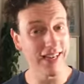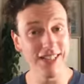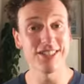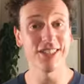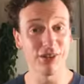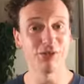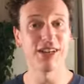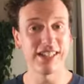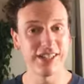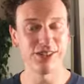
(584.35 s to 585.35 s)
actually a
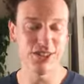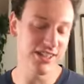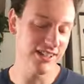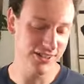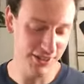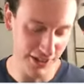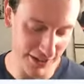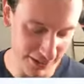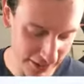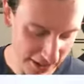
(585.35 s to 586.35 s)
really good Sheos
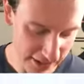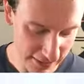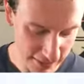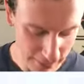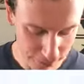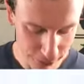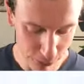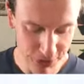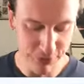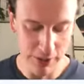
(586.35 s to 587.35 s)
card.
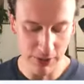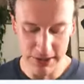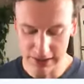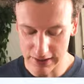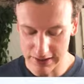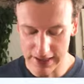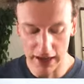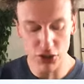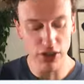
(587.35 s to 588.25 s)
Wasn't reprinted in the set. I